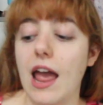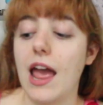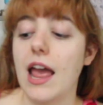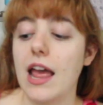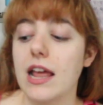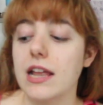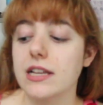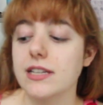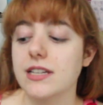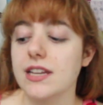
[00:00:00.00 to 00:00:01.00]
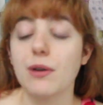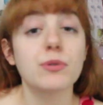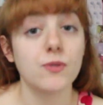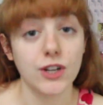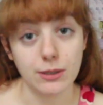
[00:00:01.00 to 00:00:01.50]
And it
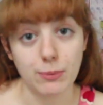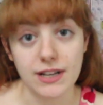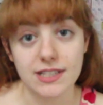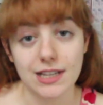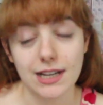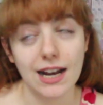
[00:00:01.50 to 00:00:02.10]
was very depressing.